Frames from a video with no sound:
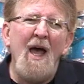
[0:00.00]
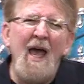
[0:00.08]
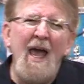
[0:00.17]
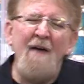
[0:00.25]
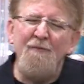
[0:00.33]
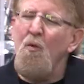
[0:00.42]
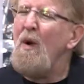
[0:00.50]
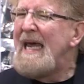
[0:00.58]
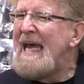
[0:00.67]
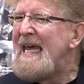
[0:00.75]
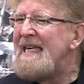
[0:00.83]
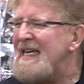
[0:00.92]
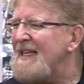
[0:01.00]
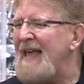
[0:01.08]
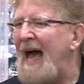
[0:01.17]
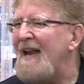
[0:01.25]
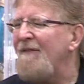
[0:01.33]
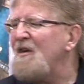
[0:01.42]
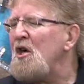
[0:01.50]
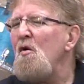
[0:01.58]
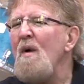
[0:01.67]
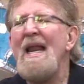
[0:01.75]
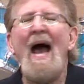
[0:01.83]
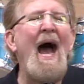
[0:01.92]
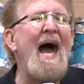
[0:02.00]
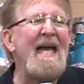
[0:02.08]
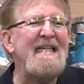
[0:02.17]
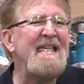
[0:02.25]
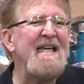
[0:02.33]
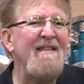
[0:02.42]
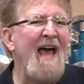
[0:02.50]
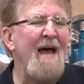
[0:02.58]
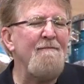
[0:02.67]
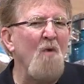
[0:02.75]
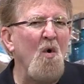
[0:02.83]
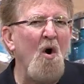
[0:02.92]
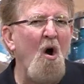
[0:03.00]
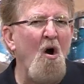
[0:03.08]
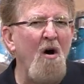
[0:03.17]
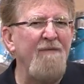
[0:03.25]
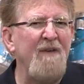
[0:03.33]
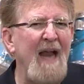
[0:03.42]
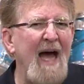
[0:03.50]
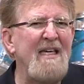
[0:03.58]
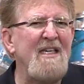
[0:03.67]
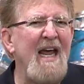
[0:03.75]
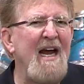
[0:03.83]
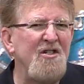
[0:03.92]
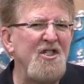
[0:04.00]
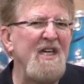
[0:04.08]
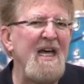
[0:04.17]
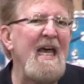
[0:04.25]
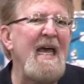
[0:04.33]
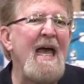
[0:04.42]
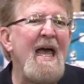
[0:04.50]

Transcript: If we did that, if you and I did that more often, I dare say